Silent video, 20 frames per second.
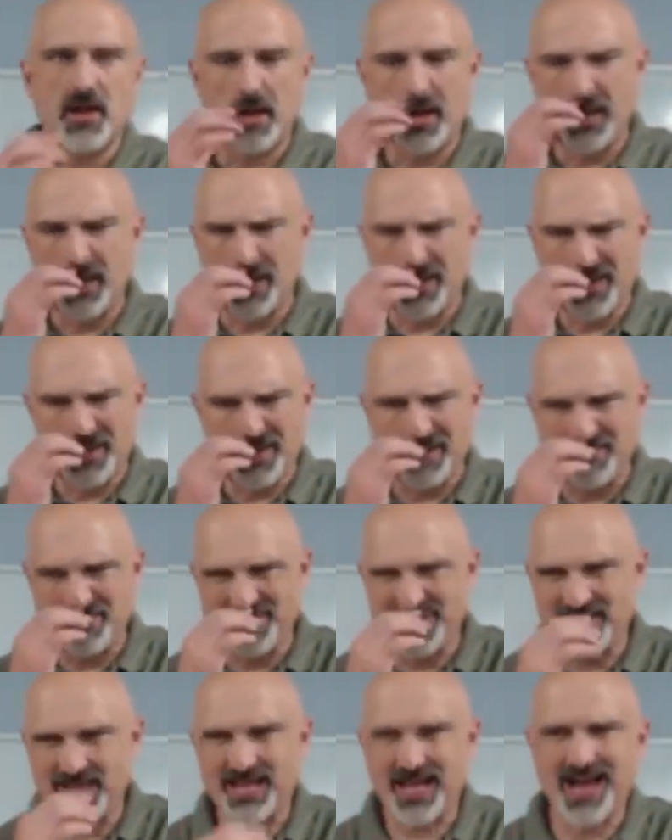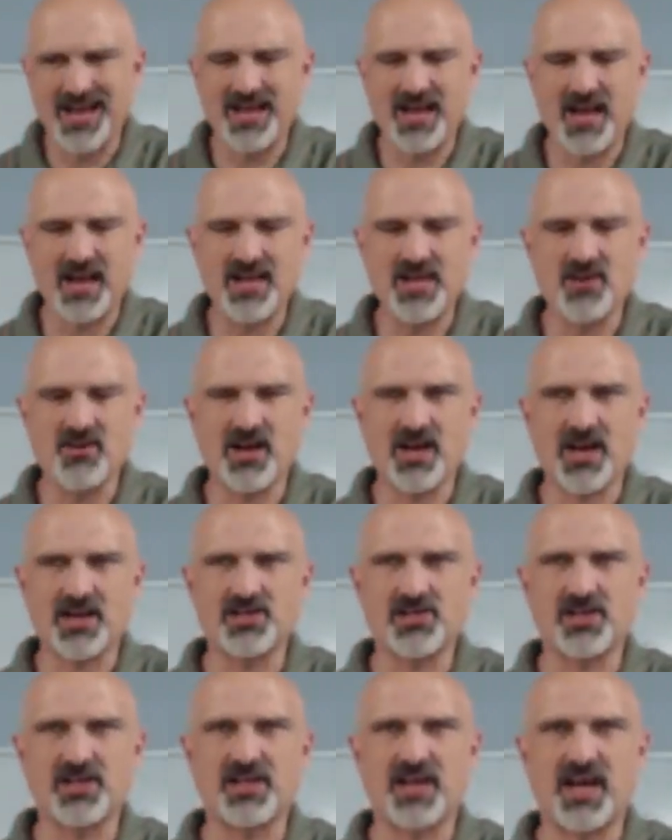I hear
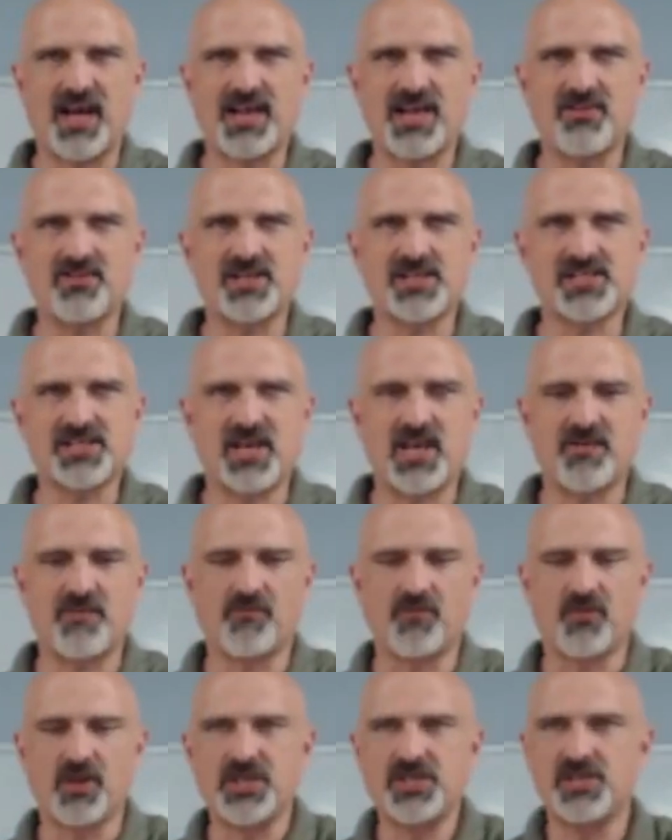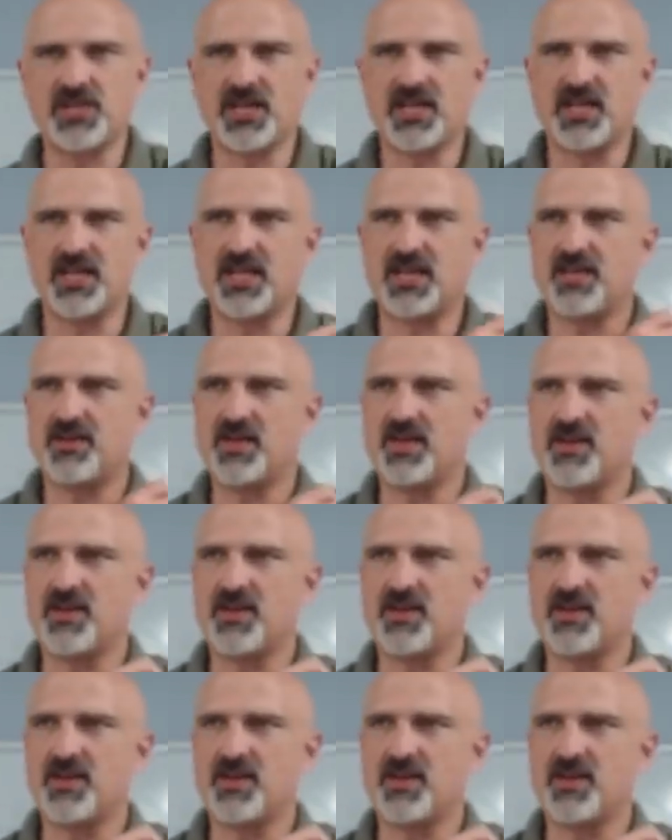this kind of reasoning